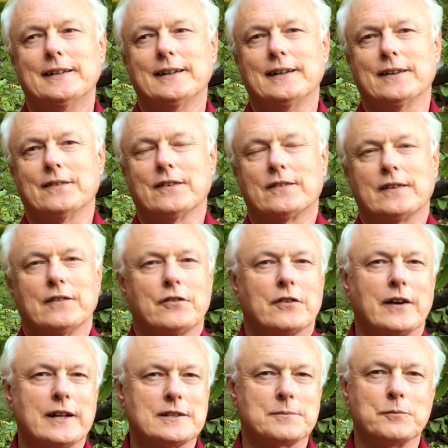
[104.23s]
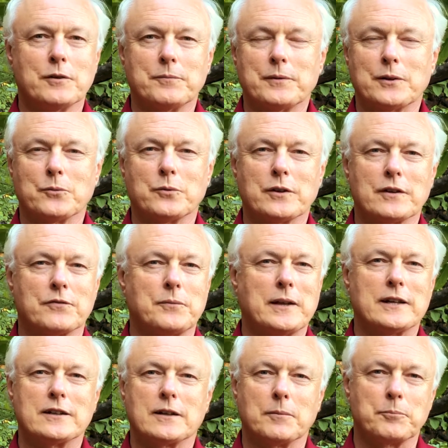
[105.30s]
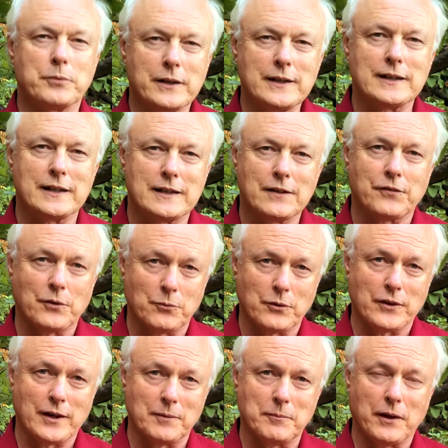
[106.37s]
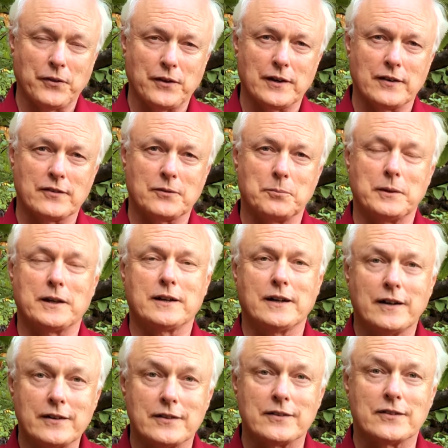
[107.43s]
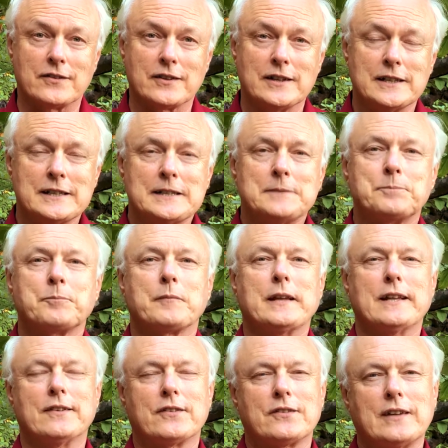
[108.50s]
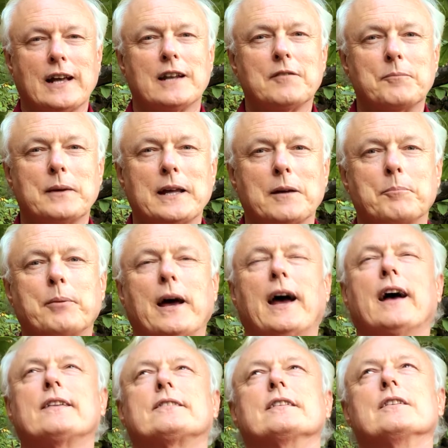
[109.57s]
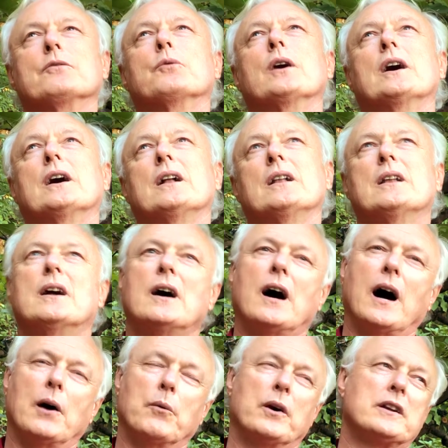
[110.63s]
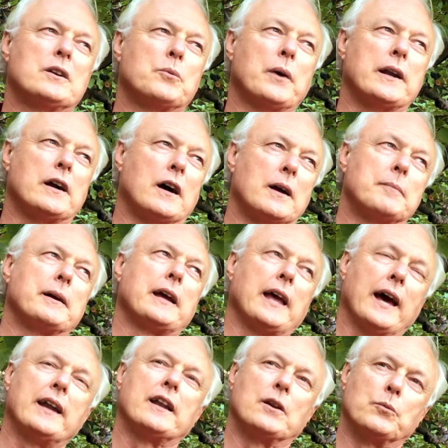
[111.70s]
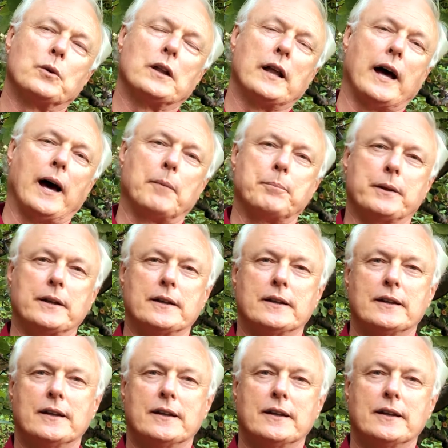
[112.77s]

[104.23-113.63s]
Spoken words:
And the civil rights movement would have been completely different without Methodists, because instead of being passive, well, I wonder when Armageddon will happen,